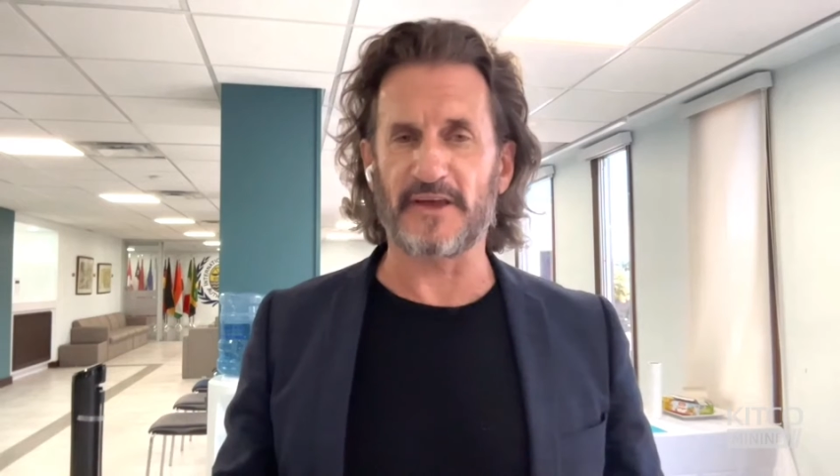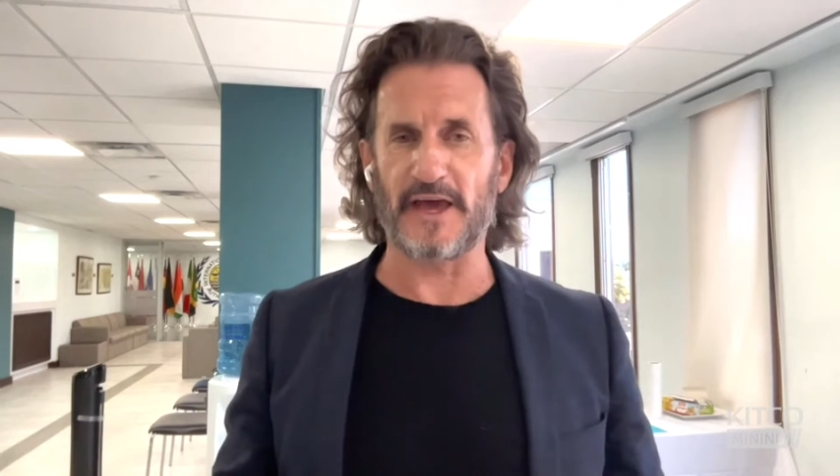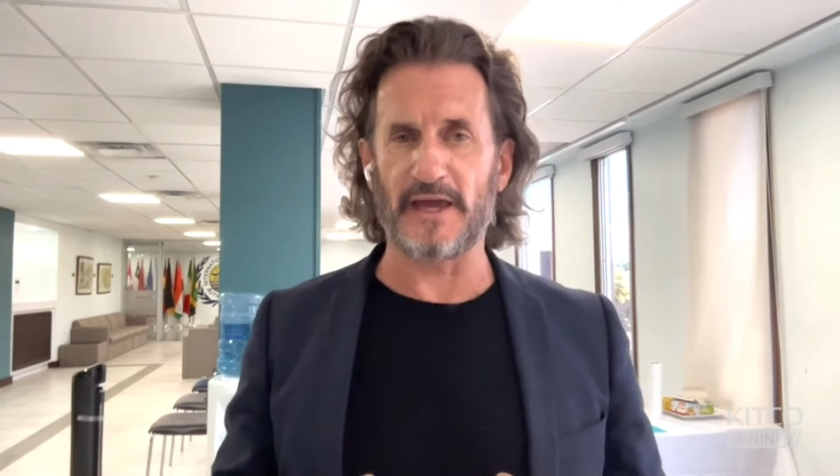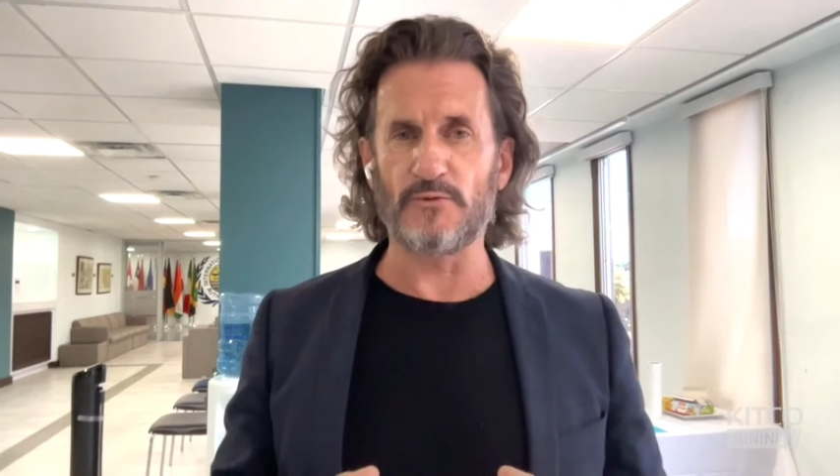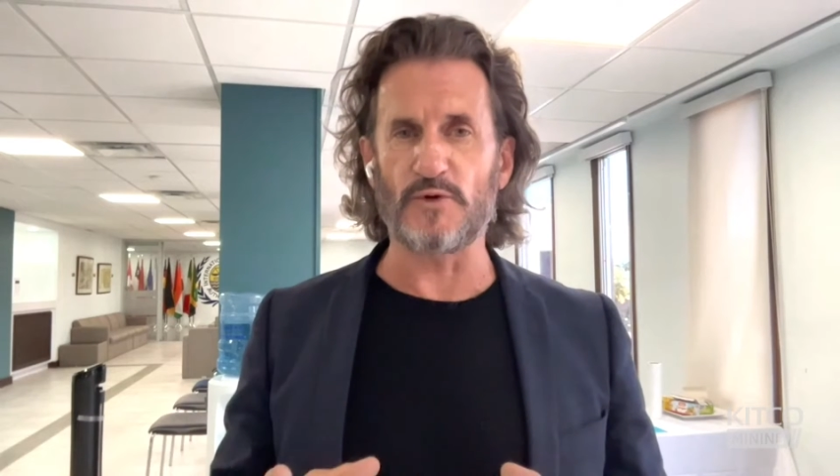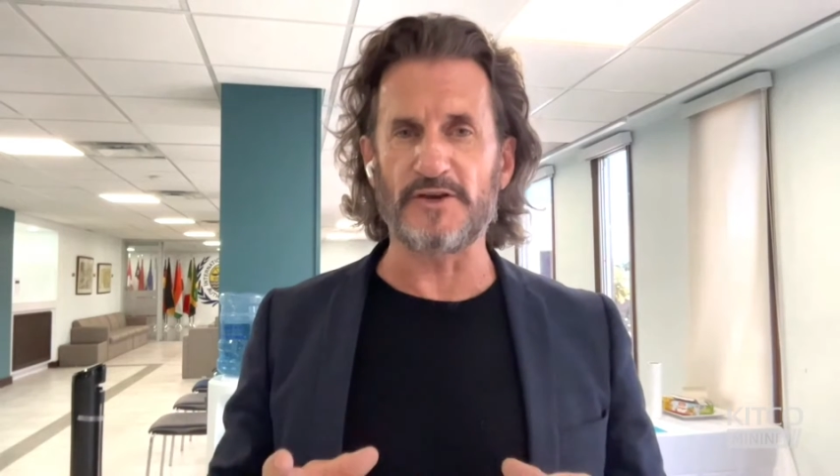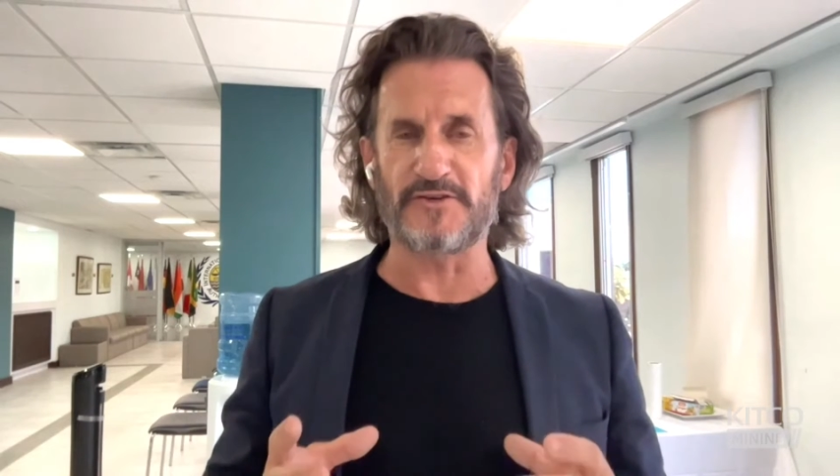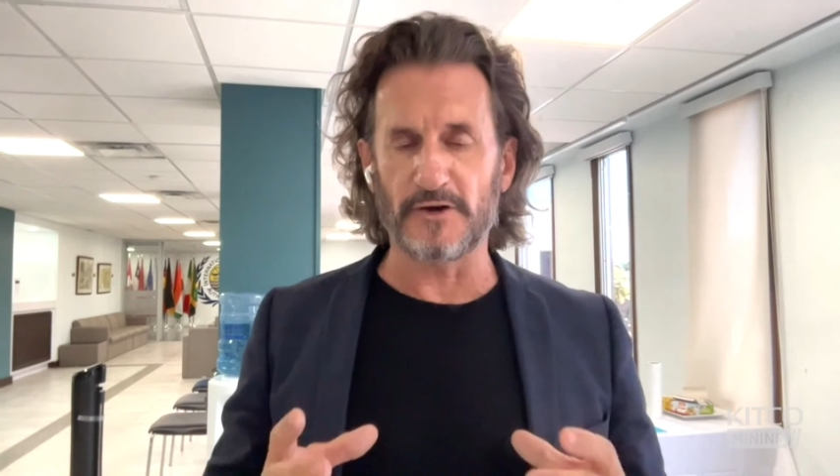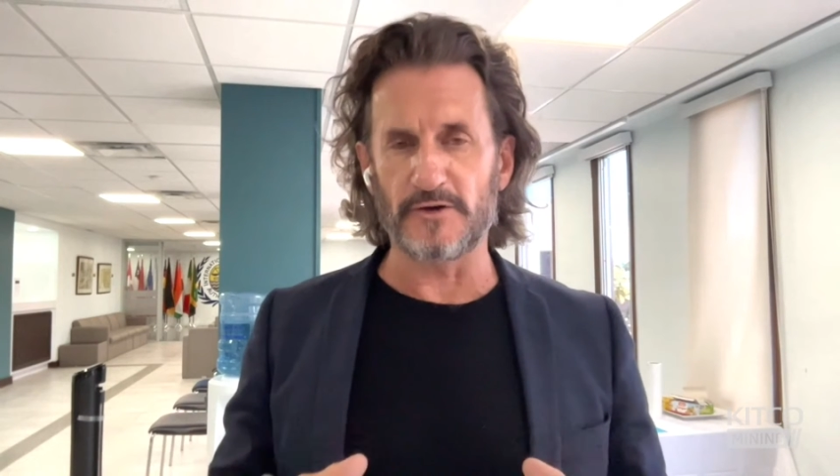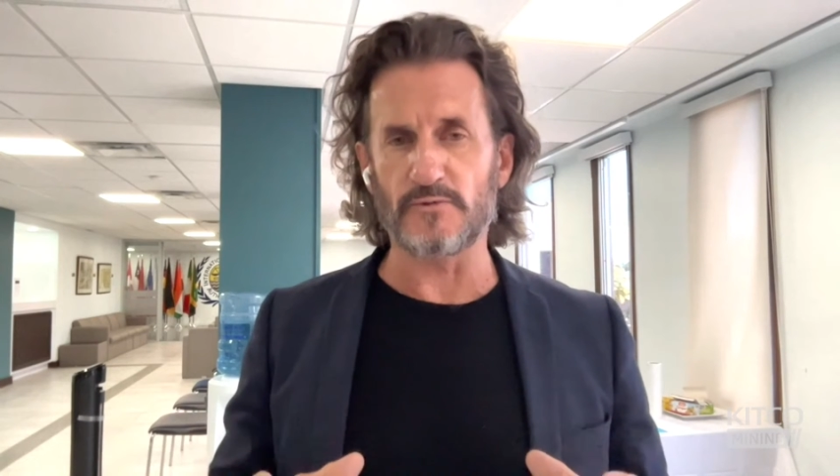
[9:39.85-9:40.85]
saying we
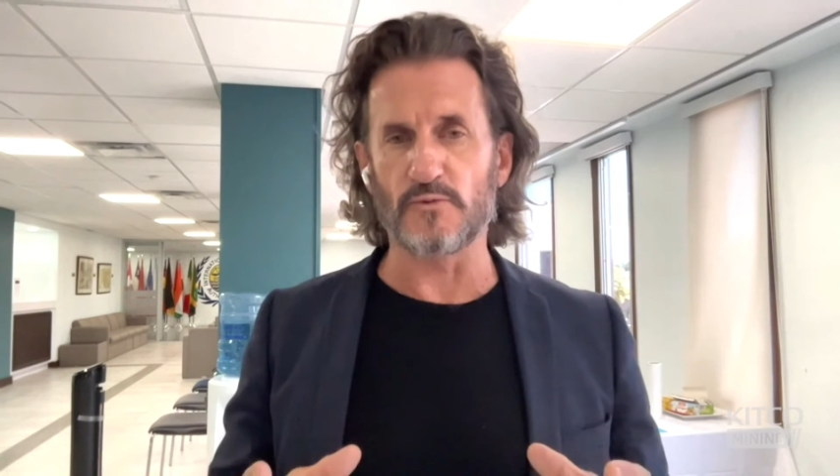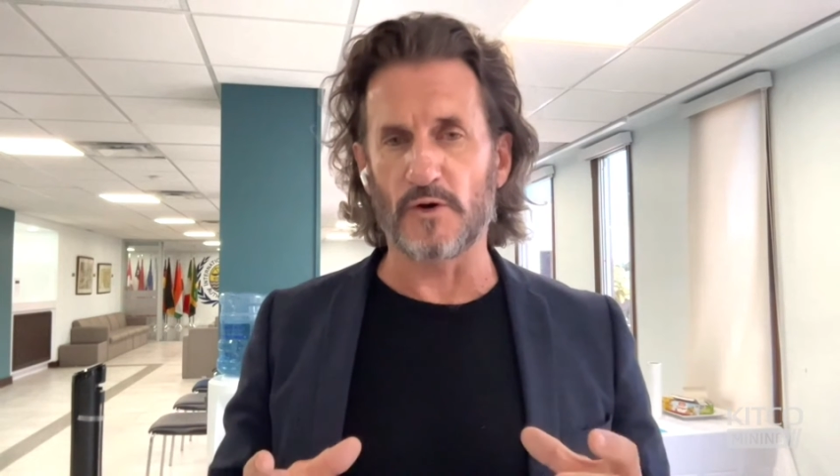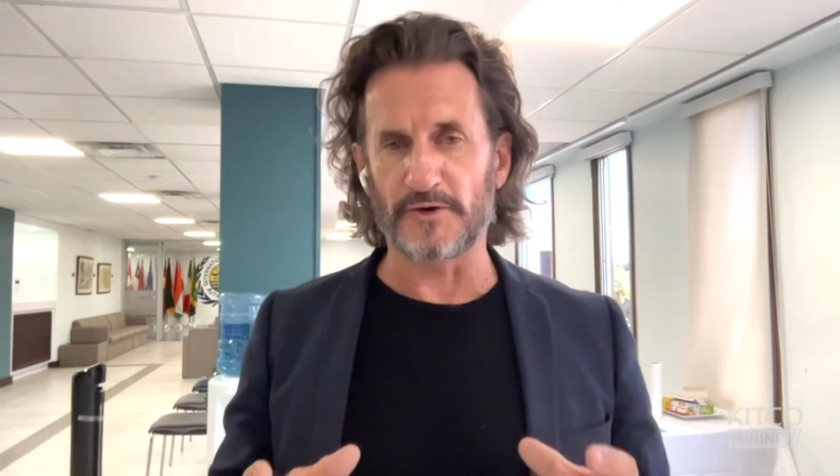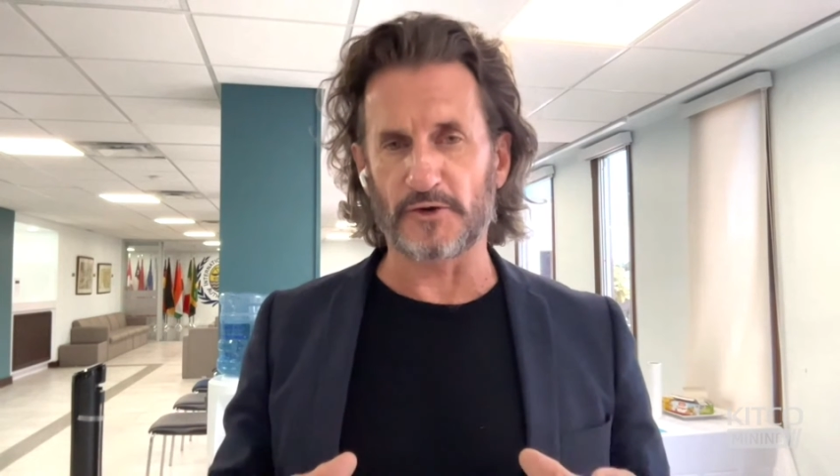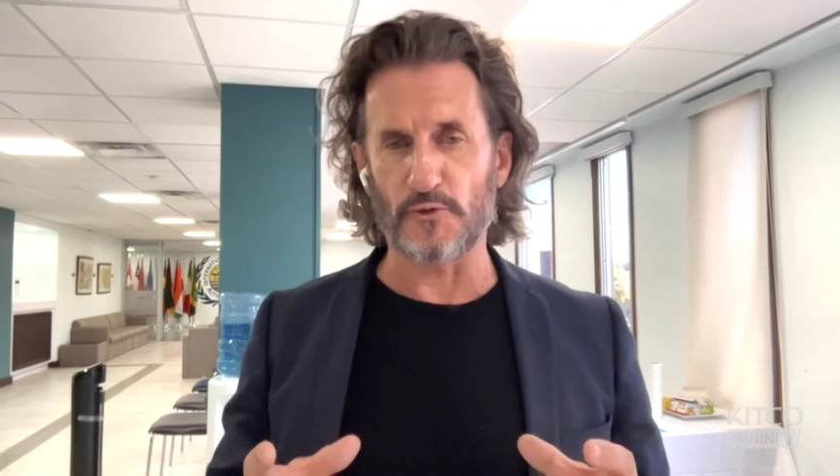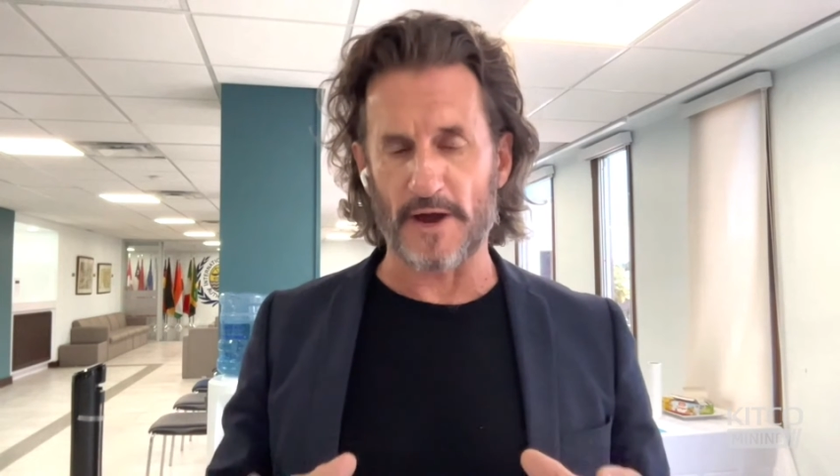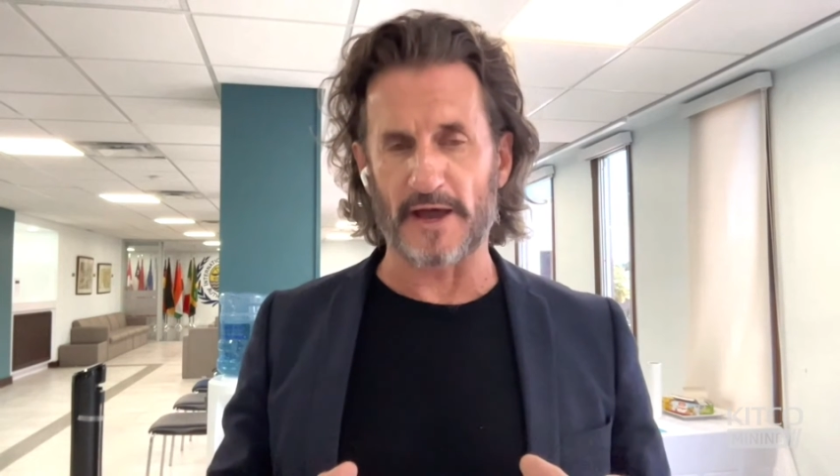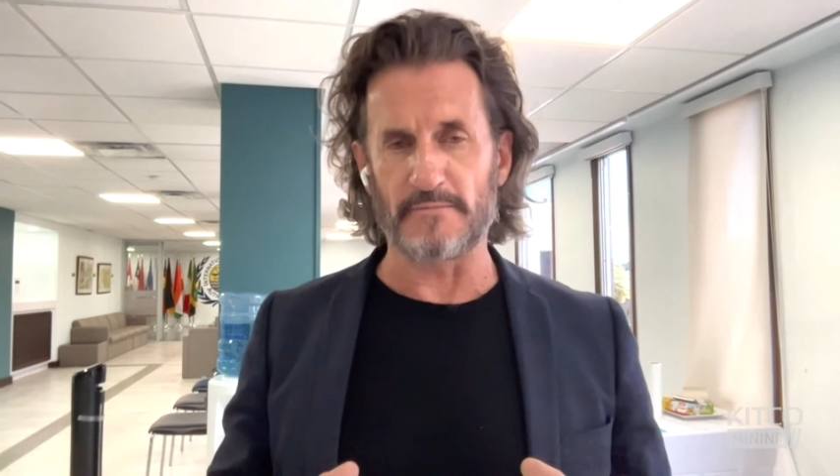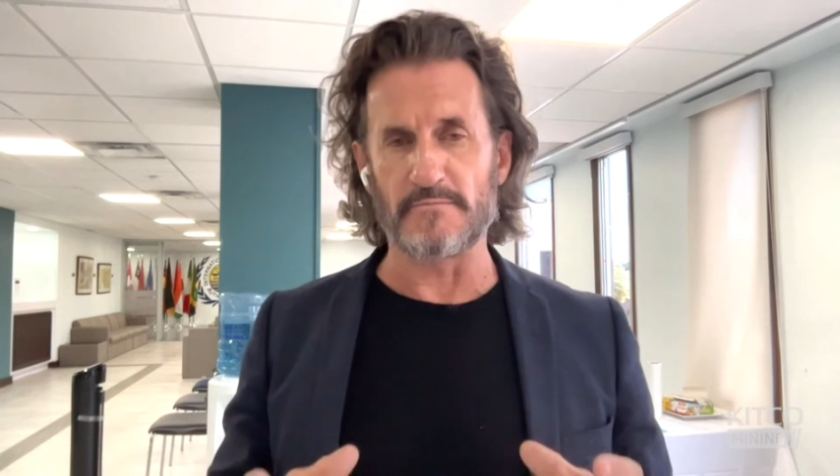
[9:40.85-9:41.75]
don't want to grant